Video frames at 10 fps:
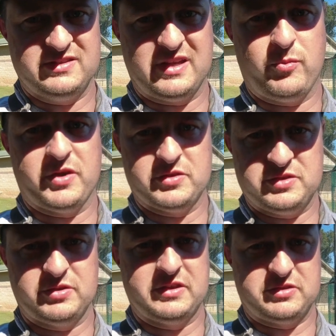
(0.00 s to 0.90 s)
So that way you
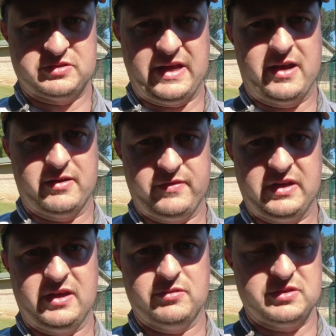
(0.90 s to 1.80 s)
still get your Saturday
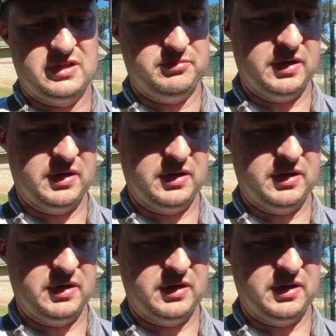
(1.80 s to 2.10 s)
videos.